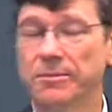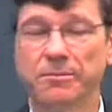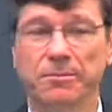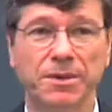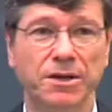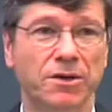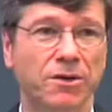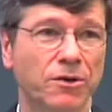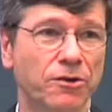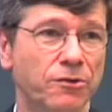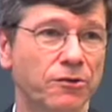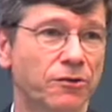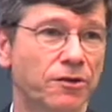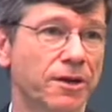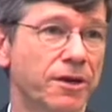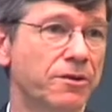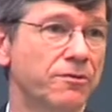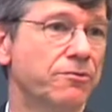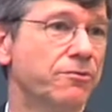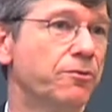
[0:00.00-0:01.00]
because
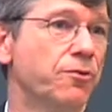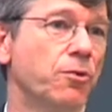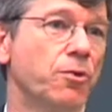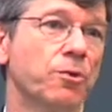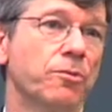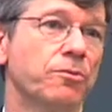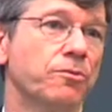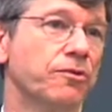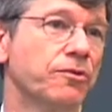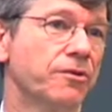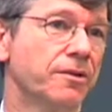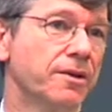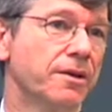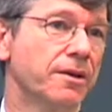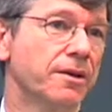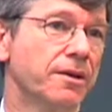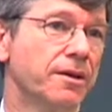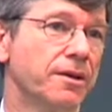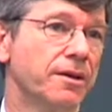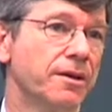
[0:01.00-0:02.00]
it informs
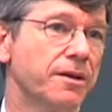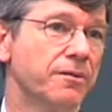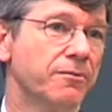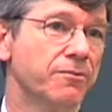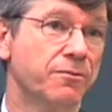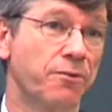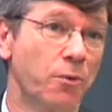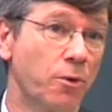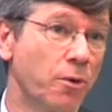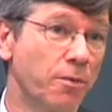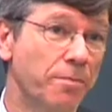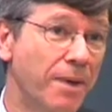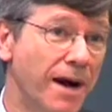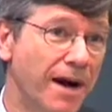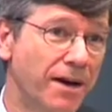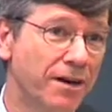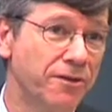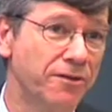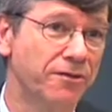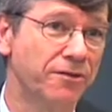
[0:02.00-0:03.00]
foreign
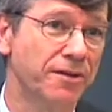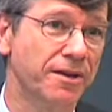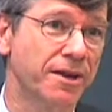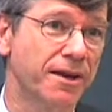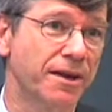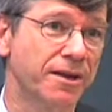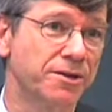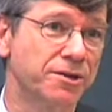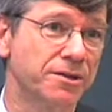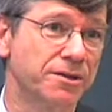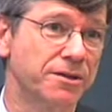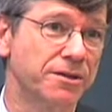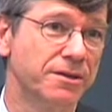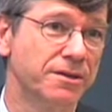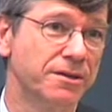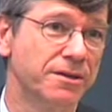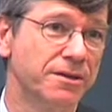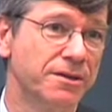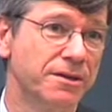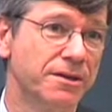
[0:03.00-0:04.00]
policy, actually,
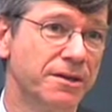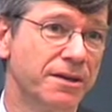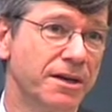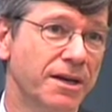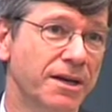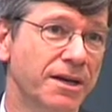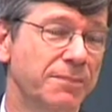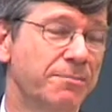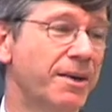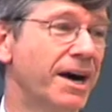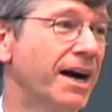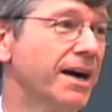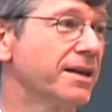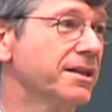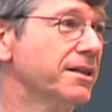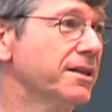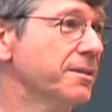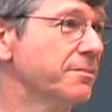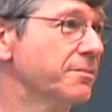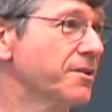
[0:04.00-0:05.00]
and
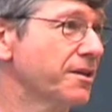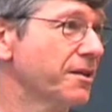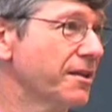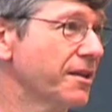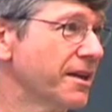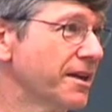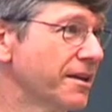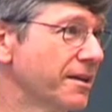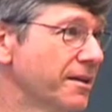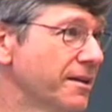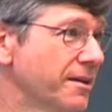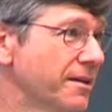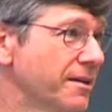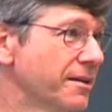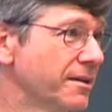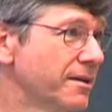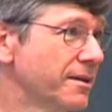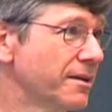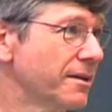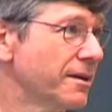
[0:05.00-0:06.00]
apocalyptic thinking,
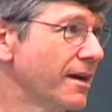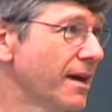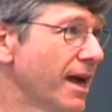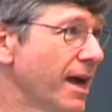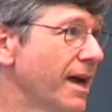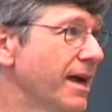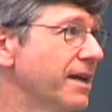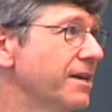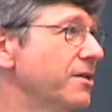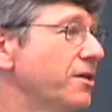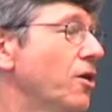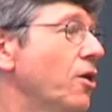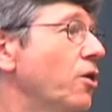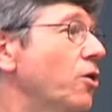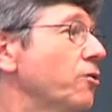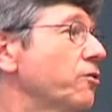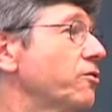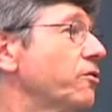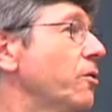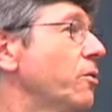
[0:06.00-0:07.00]
and
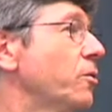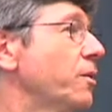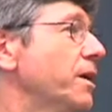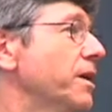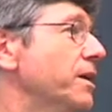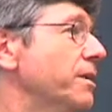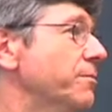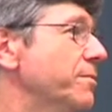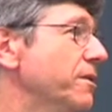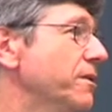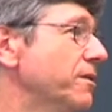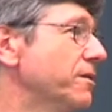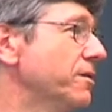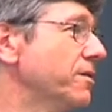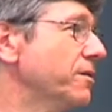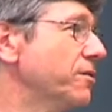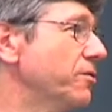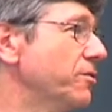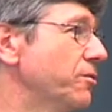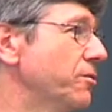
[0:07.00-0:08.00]
also
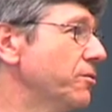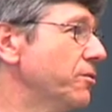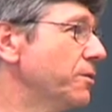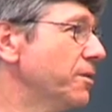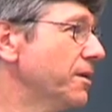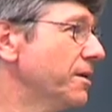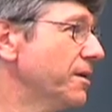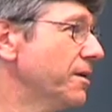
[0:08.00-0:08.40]
inability to